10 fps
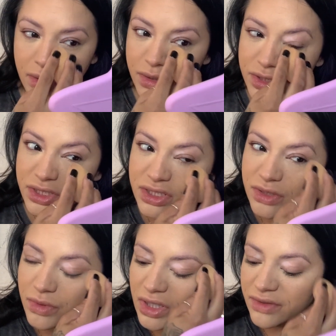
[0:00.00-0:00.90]
just as
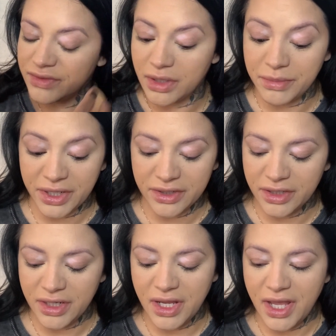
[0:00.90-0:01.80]
well, if not better,
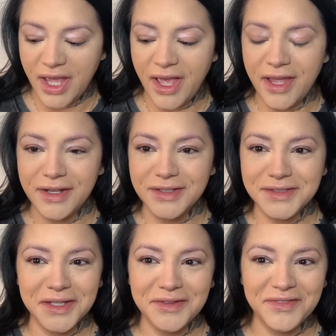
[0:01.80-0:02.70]
and it's
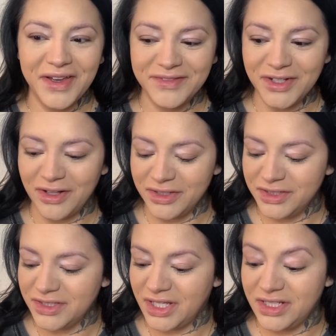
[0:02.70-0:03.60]
like
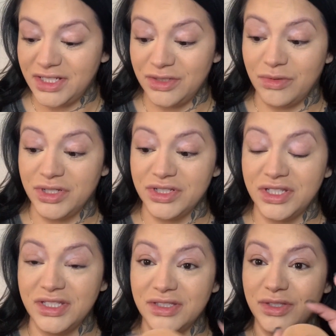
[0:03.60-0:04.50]
$5. I need to wash
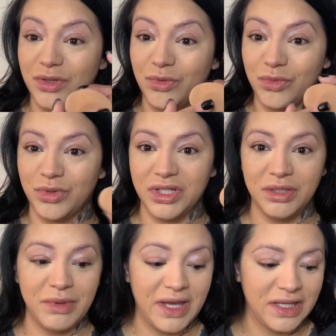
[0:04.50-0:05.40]
this really
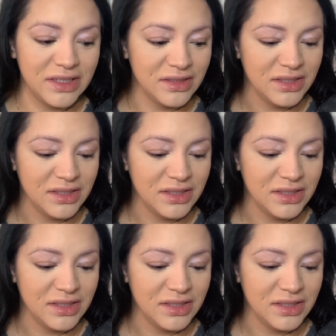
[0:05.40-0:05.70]
bad.